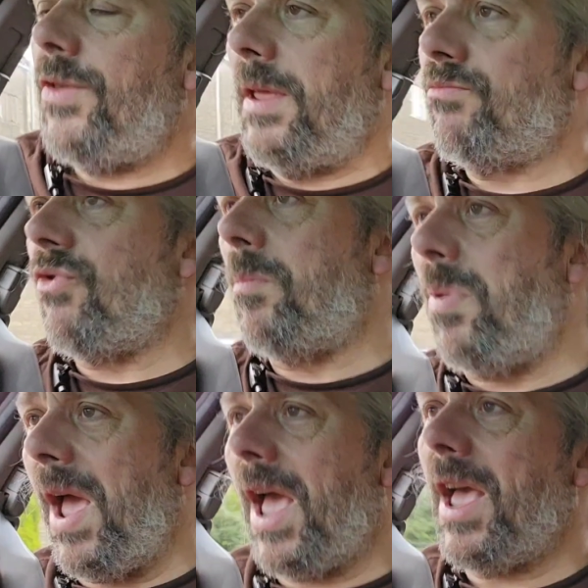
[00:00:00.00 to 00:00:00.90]

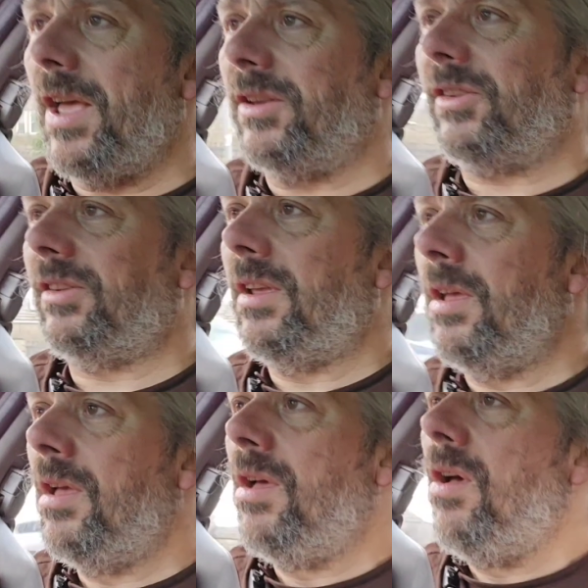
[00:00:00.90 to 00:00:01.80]
prepares
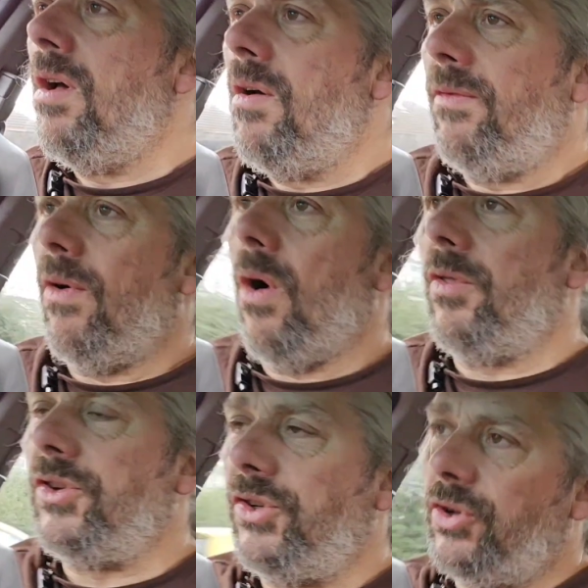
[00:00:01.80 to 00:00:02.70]
for
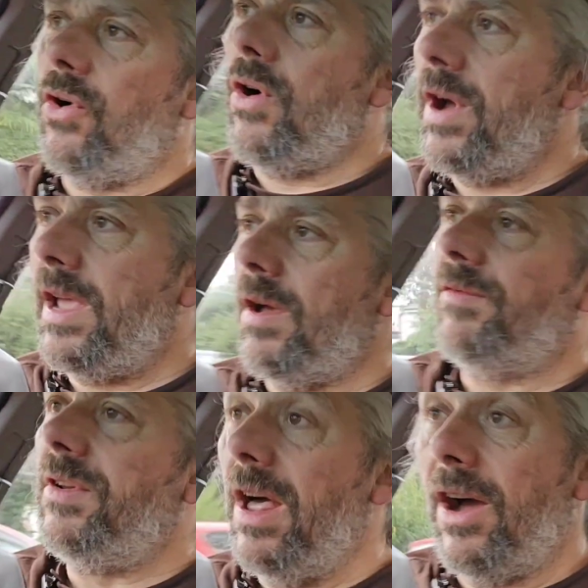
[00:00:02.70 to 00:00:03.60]
the joy
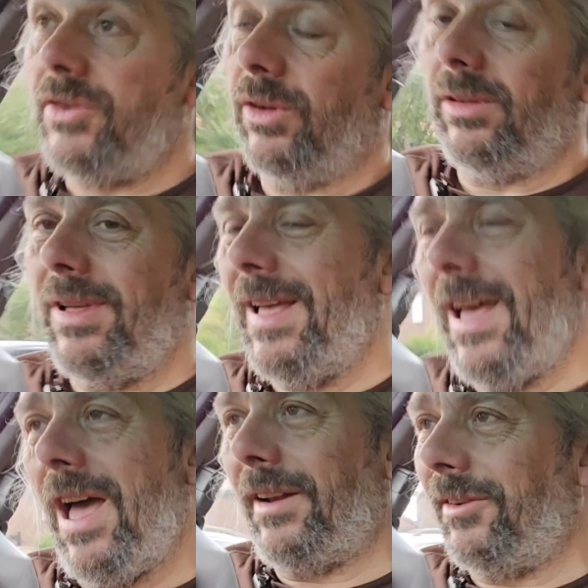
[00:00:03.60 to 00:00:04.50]
of Nigel.
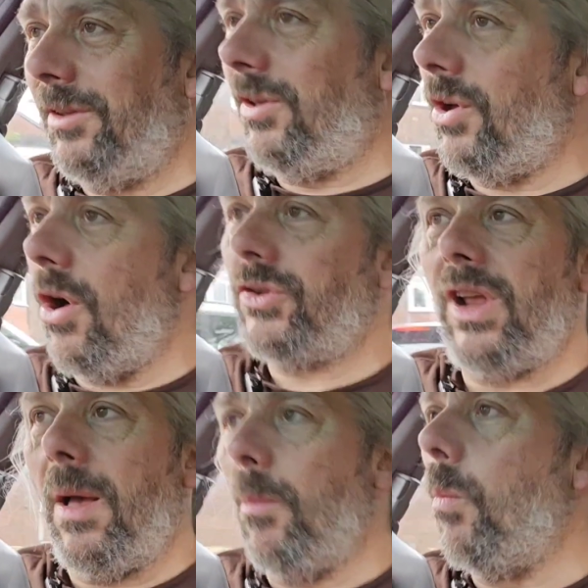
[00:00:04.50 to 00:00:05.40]
And gosh,
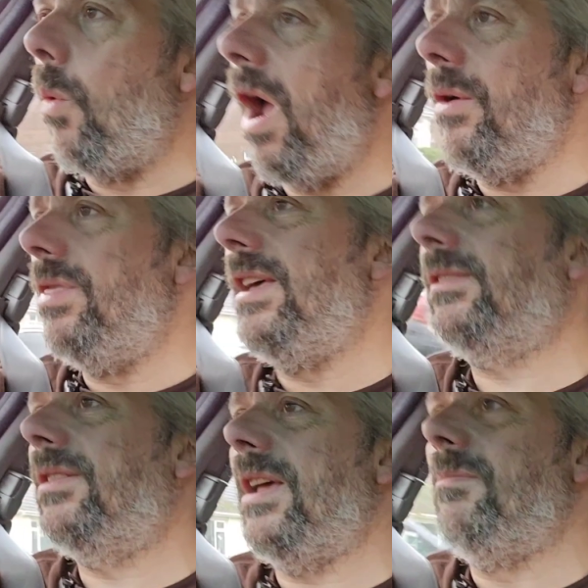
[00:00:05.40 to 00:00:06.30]
I'm wearing
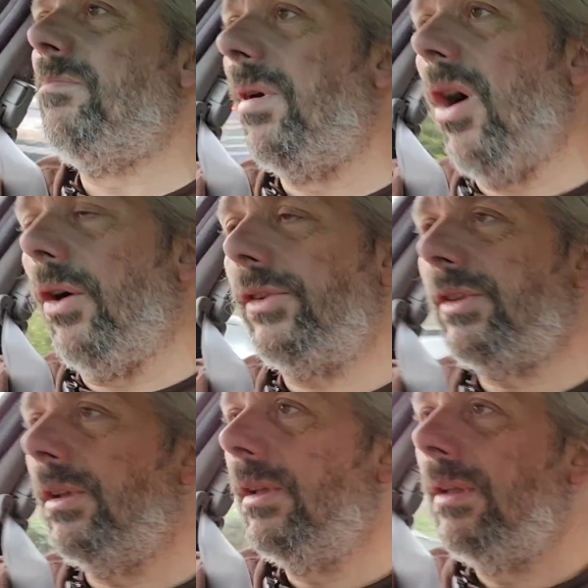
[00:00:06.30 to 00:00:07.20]
this thin,
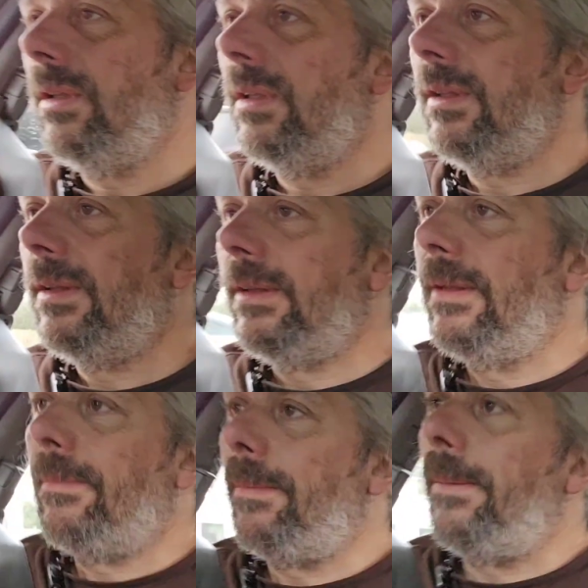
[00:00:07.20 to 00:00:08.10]
but
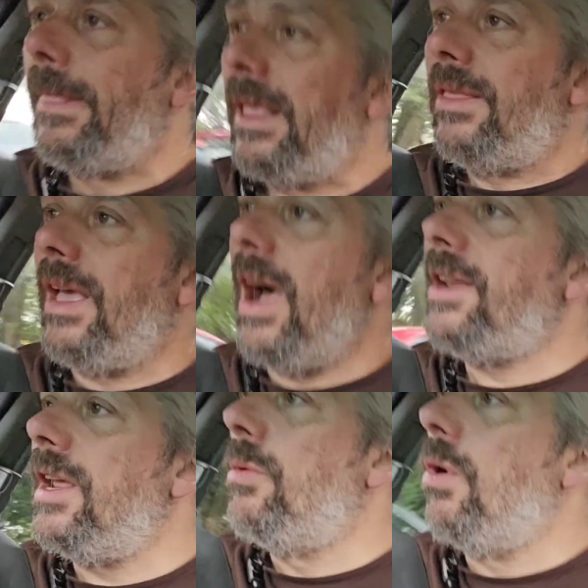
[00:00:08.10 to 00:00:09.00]
the
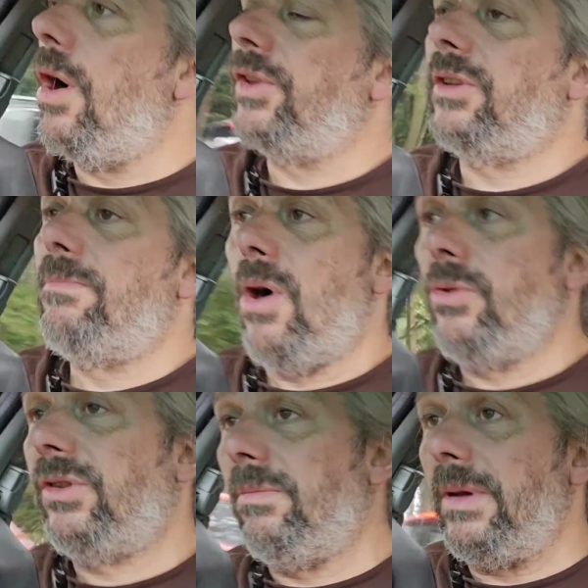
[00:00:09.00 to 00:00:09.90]
idea was
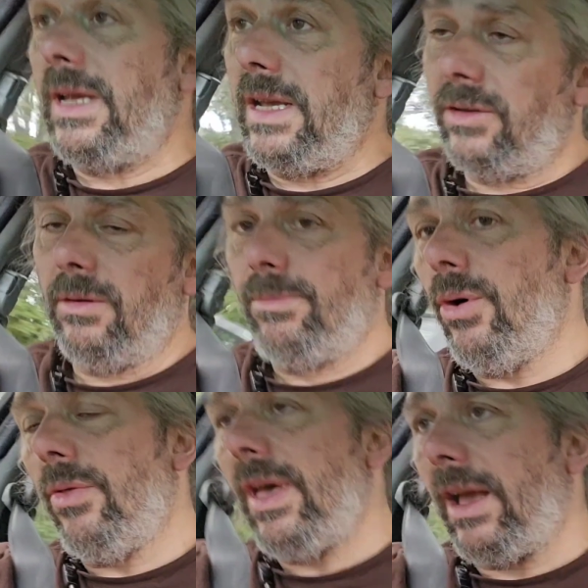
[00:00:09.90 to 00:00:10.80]
supposed to be to
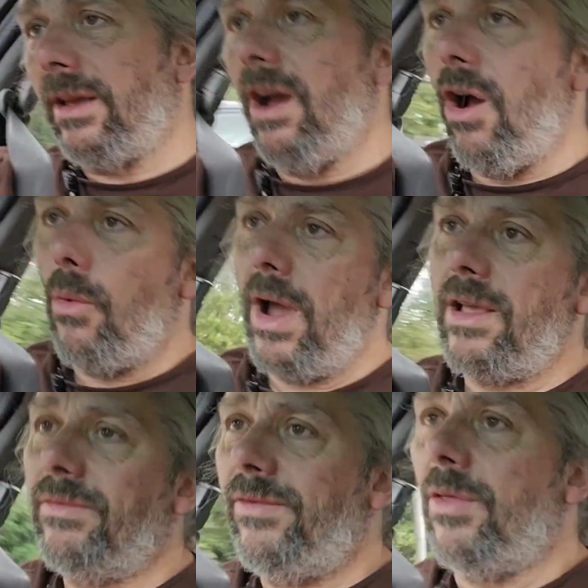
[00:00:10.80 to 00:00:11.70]
put that car
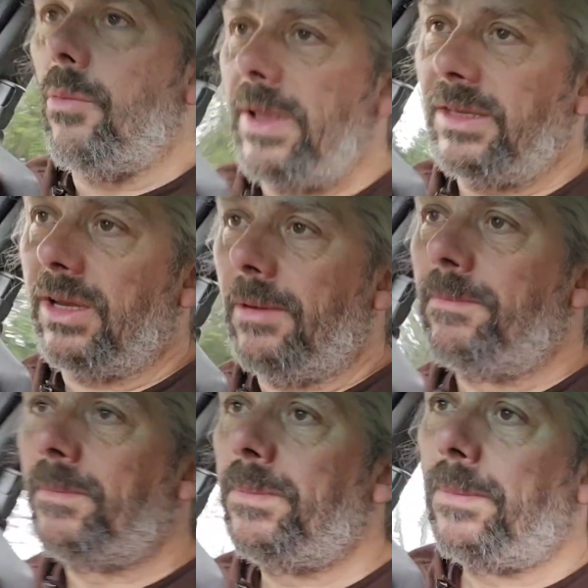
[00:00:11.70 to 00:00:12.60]
away for the winter.
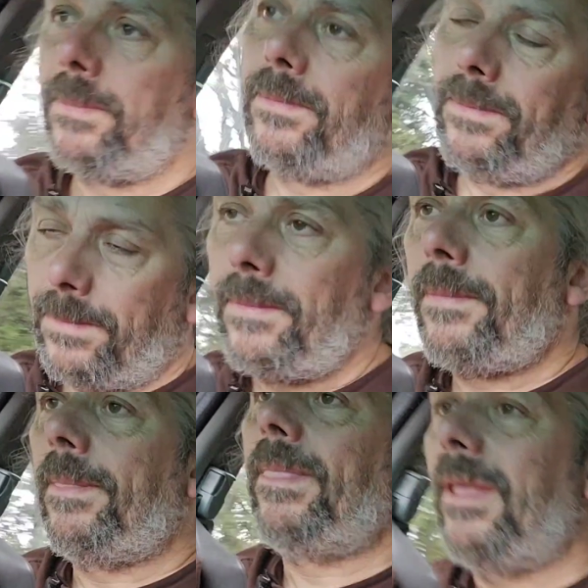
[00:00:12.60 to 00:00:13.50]

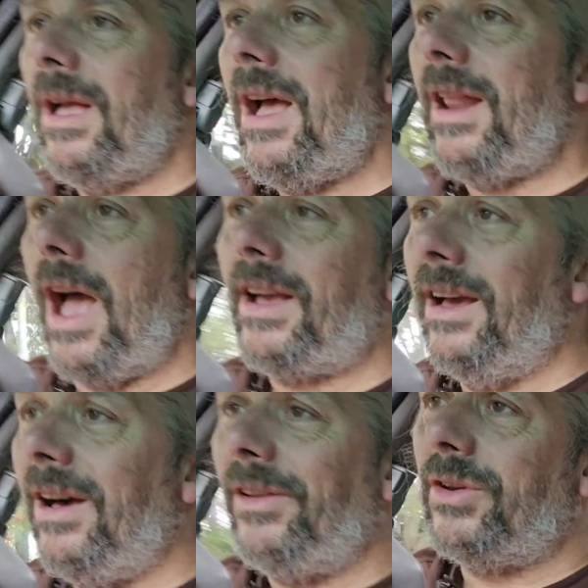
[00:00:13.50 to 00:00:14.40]
I can't